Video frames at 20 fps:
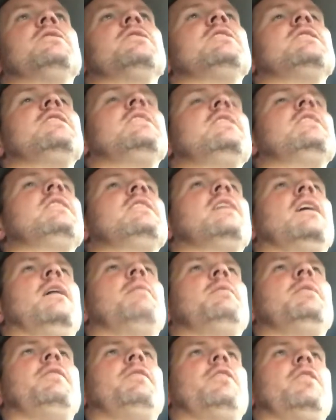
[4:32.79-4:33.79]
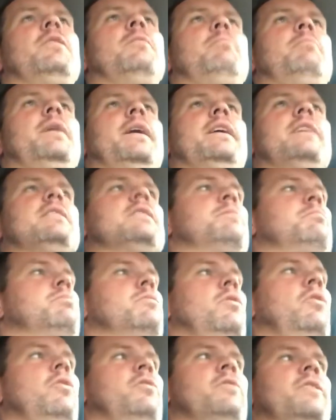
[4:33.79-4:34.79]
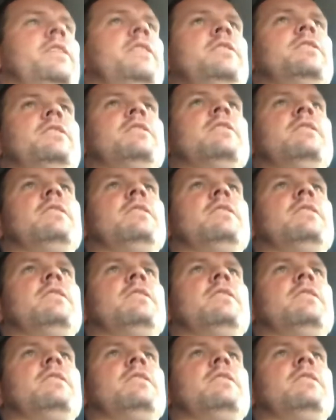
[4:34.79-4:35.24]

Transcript: I believe they're the biggest brokerage.